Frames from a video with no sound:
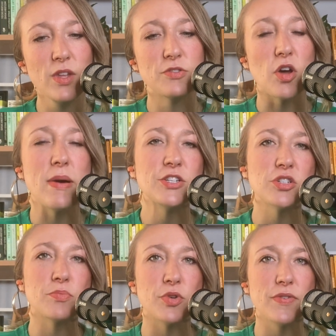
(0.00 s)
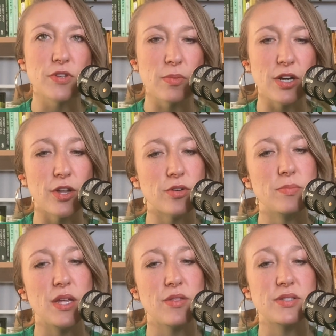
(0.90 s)
So I mentioned it briefly, but another
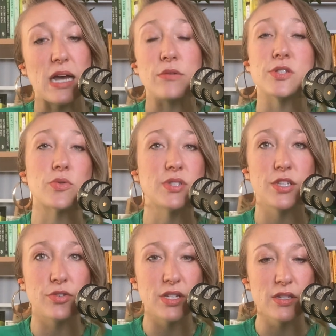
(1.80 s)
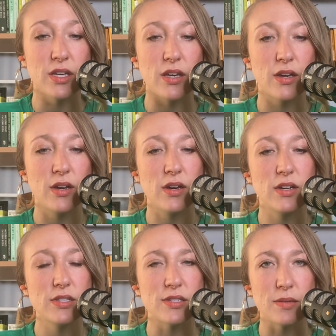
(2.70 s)
myth is outsourcing your healing
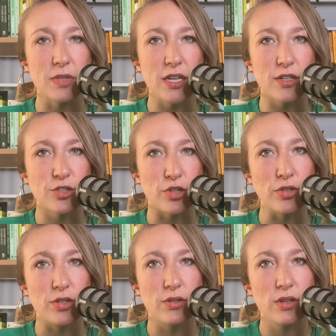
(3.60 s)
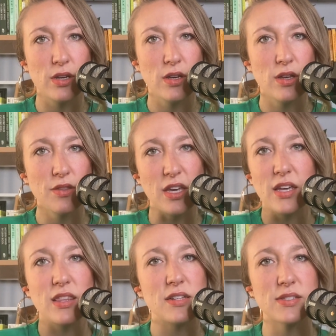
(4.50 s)
to something external,
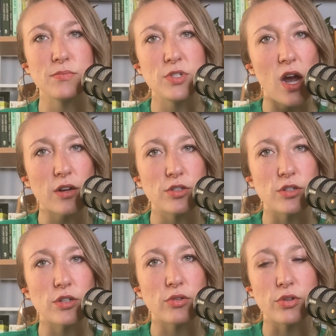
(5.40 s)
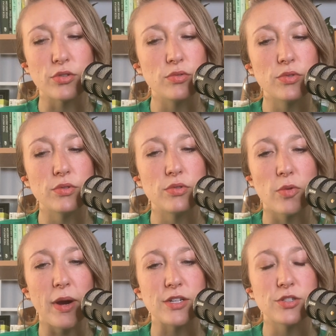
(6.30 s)
thinking that some doctor or guru or
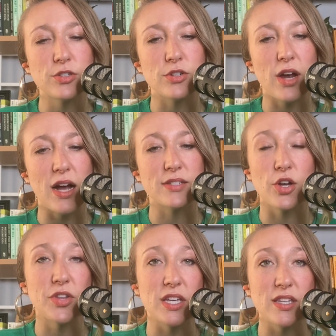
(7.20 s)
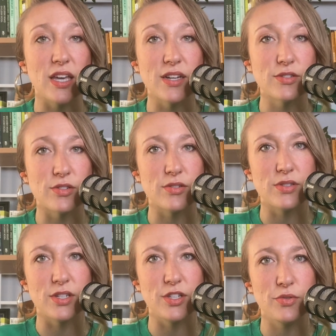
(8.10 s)
practitioner has all the healing answers
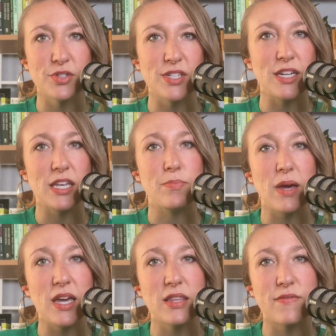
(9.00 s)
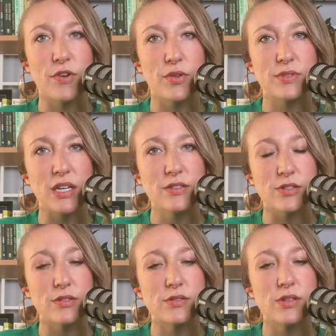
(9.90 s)
and you just need to keep paying them for those
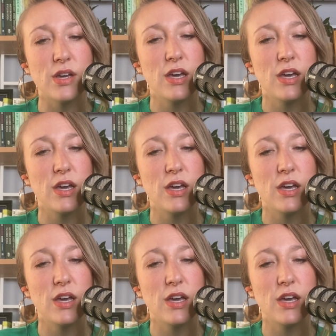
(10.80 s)
answers,